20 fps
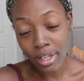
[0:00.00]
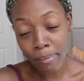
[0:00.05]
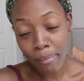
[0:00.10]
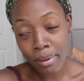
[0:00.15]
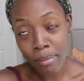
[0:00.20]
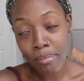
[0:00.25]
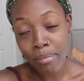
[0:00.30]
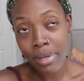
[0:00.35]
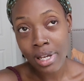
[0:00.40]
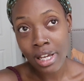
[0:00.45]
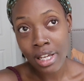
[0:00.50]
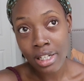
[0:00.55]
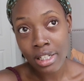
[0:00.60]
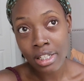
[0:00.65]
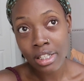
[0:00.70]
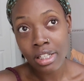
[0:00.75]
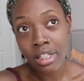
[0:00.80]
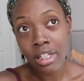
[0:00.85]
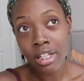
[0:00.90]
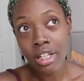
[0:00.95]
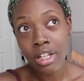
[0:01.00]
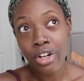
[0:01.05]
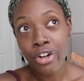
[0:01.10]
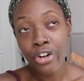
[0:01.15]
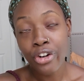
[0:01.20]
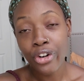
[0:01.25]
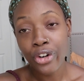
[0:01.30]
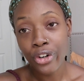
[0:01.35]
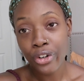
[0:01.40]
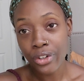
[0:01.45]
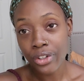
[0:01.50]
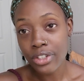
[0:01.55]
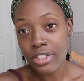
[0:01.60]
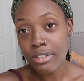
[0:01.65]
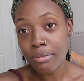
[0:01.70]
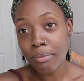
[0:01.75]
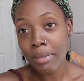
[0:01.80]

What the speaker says: My body hurt.